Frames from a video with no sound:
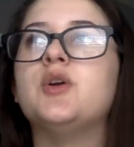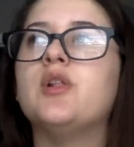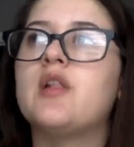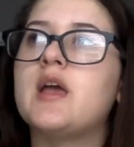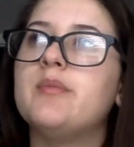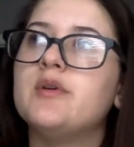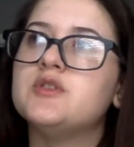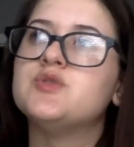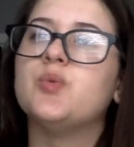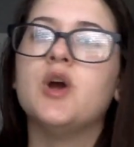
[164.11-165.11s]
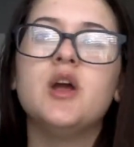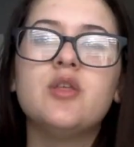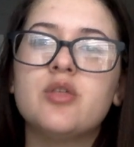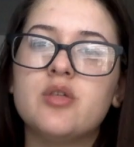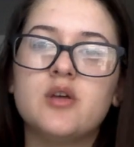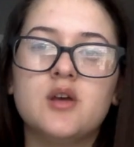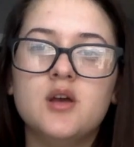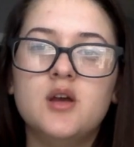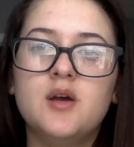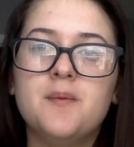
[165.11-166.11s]
Your labor's worth.
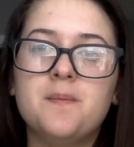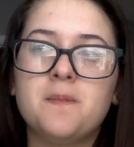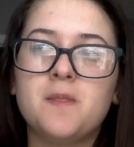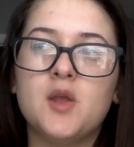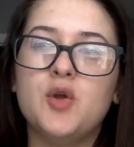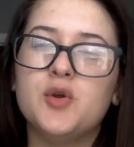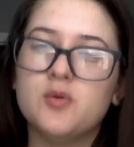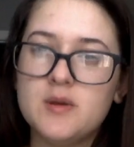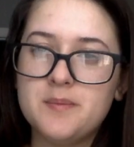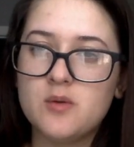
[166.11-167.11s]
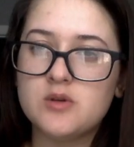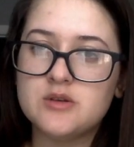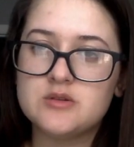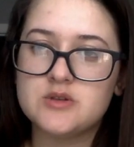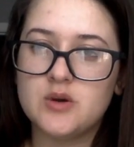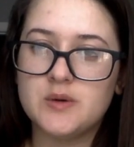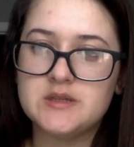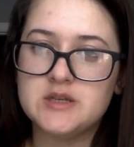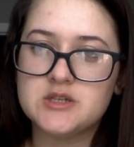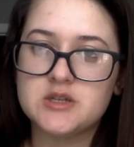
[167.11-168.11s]
You know, you're reaping what you sow,
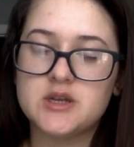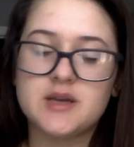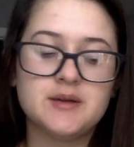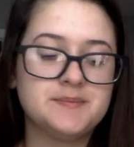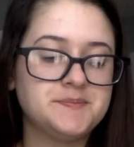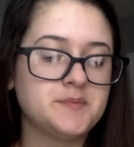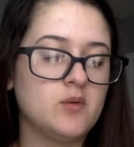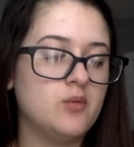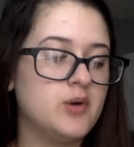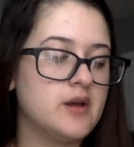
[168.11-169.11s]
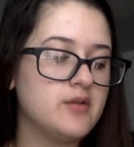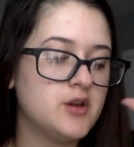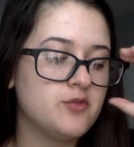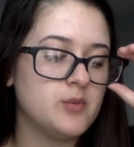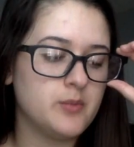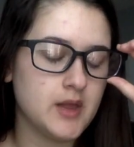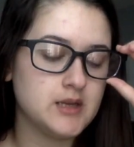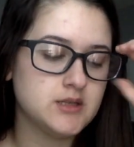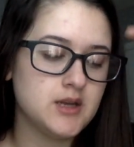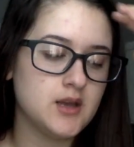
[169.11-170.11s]
essentially. Whatever you've been
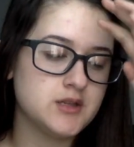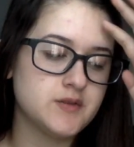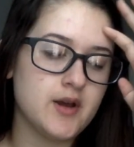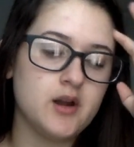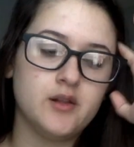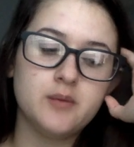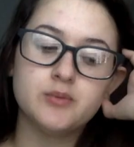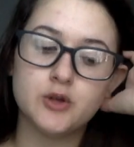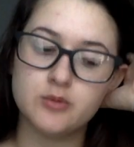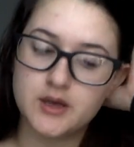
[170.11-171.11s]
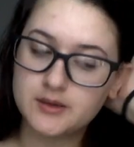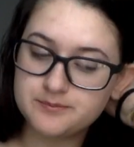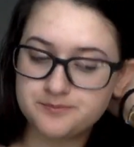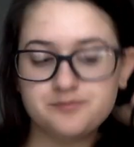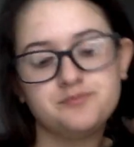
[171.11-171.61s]
planting, it's finally blooming.